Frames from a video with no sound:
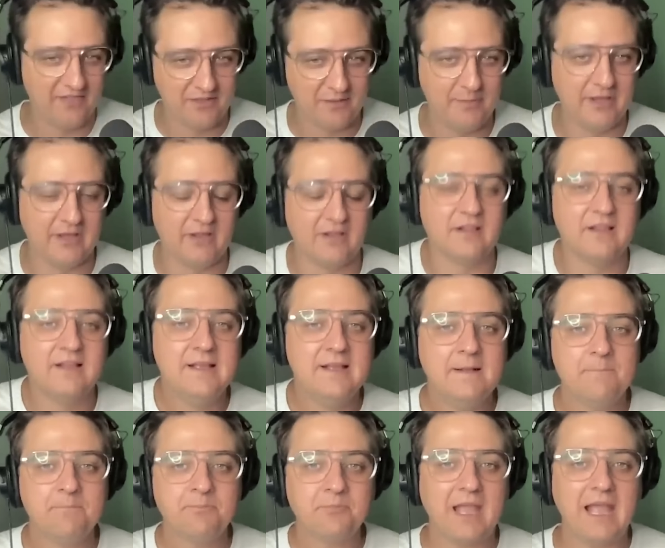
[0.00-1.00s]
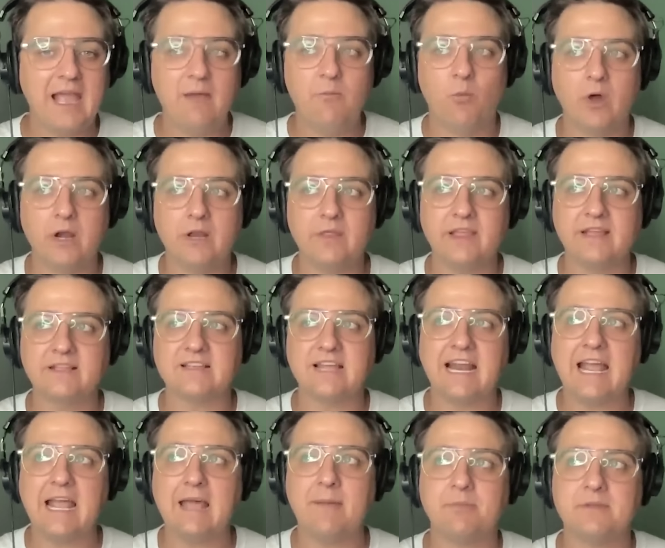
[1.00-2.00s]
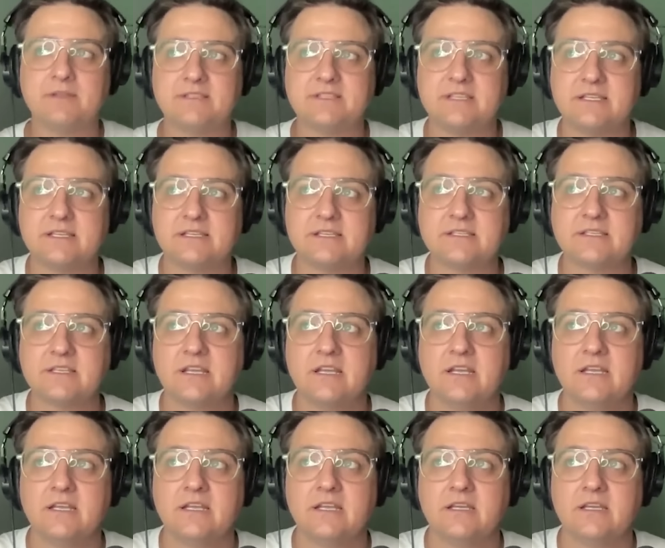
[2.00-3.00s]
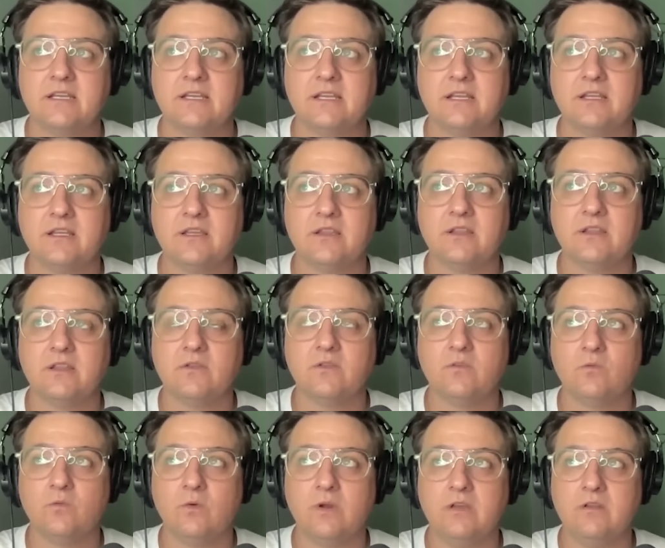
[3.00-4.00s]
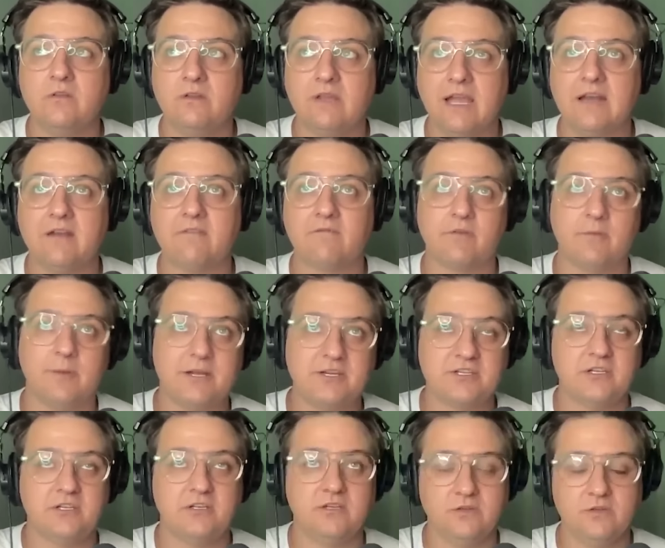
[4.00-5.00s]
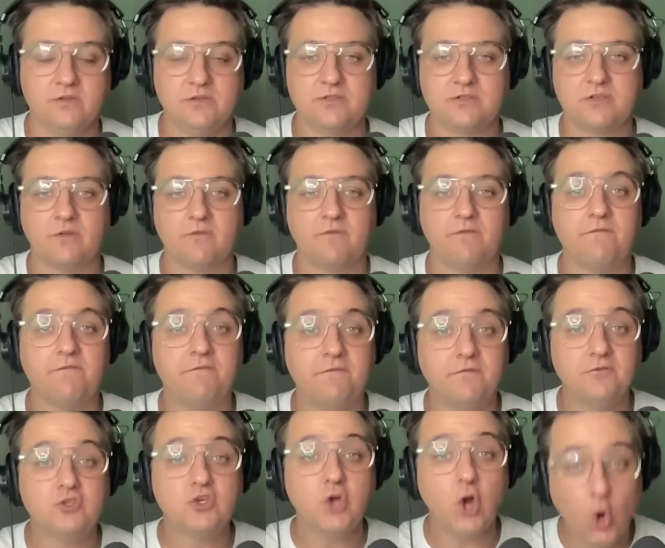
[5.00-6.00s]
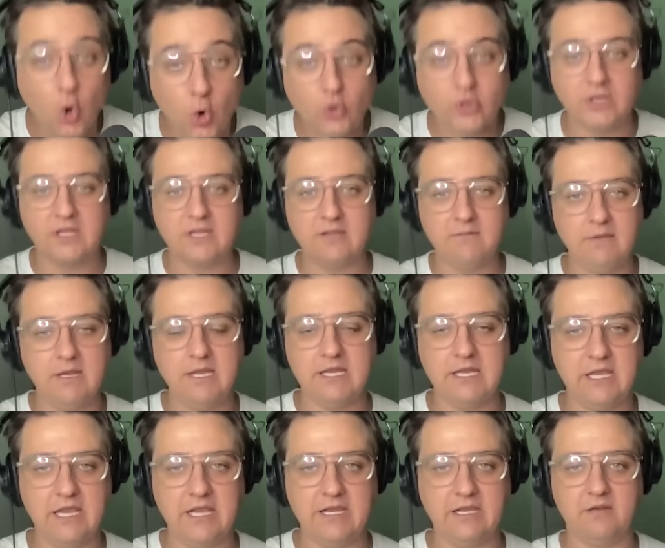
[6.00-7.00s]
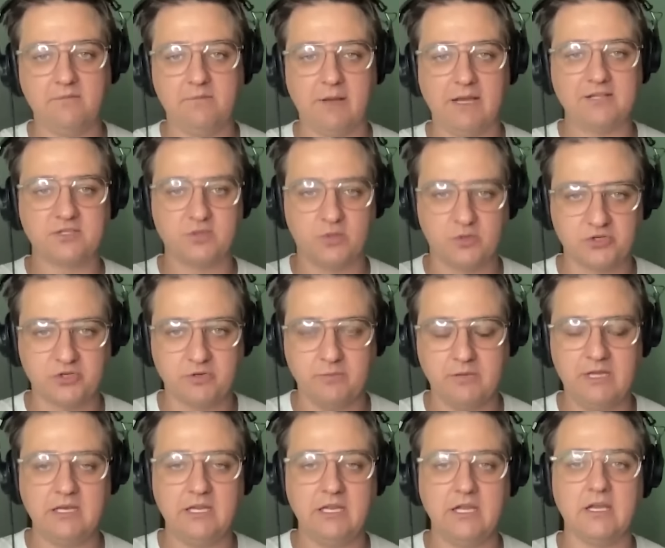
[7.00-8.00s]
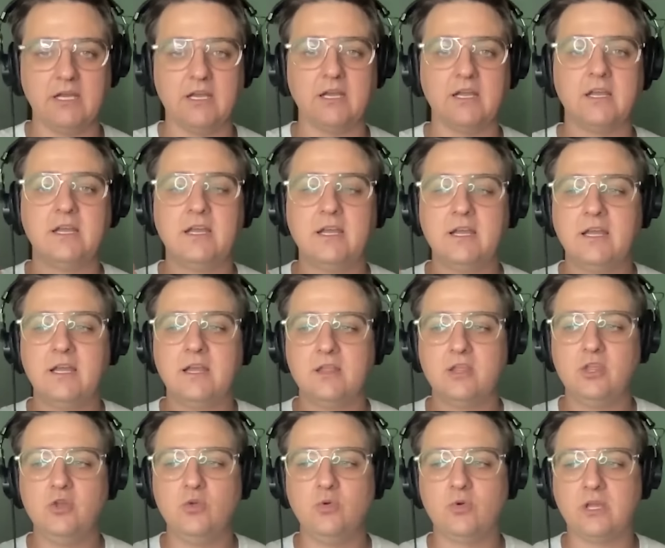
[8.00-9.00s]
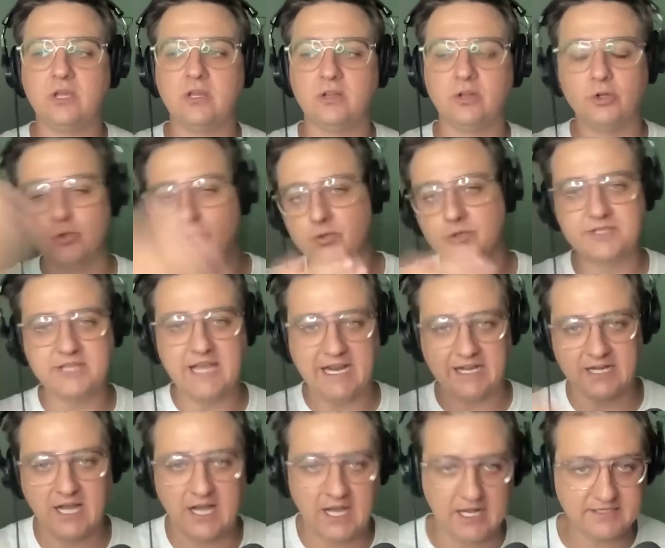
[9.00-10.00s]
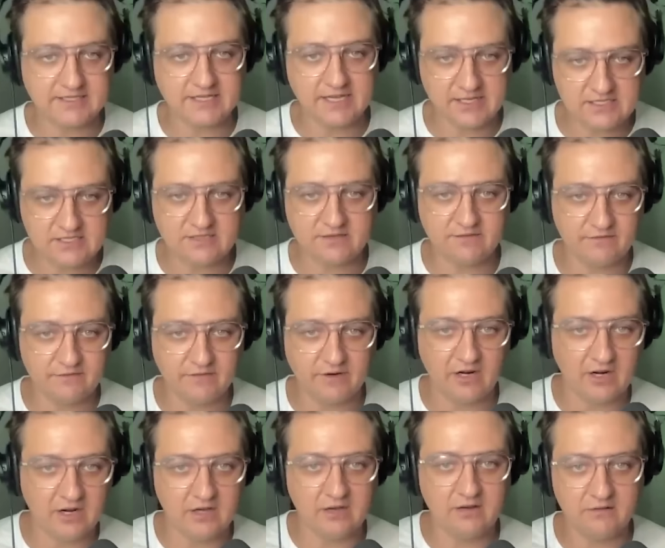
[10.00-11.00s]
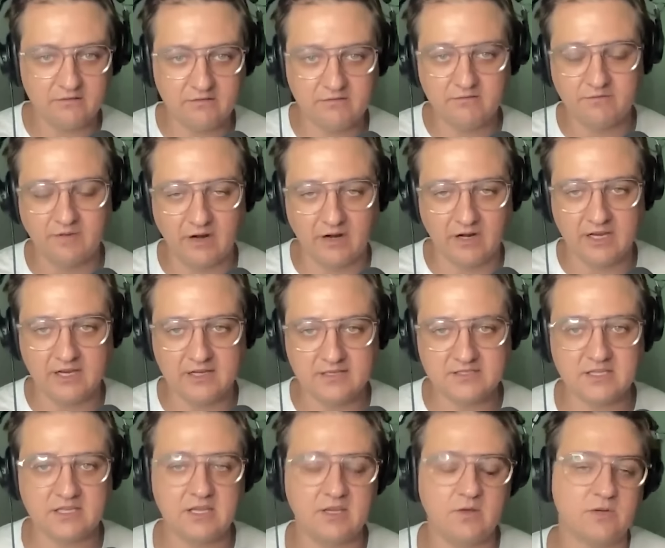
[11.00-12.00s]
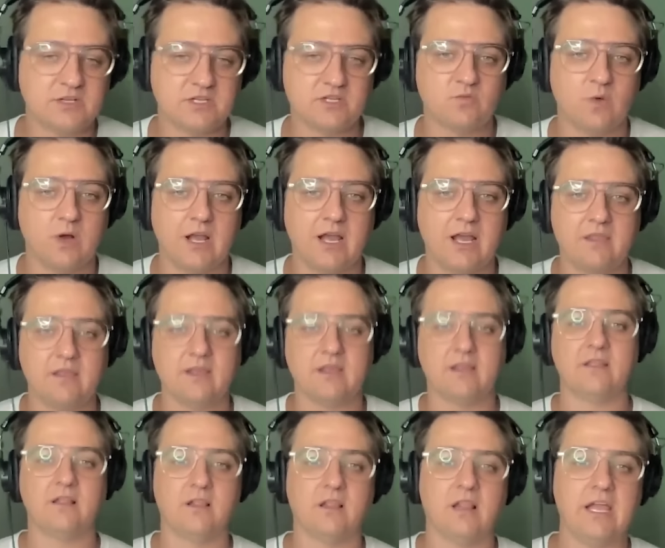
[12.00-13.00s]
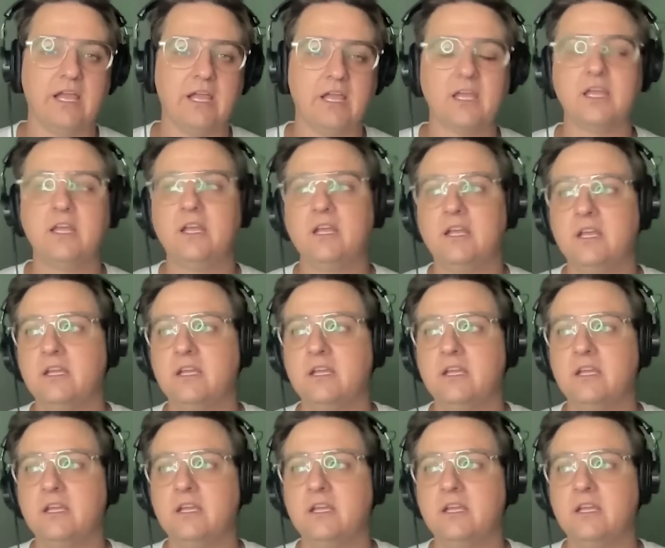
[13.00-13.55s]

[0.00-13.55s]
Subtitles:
on the bill. And one thing that happens is, when you get information and news totally mediated by social media, you can lose that context very, very easily, which is why I think that like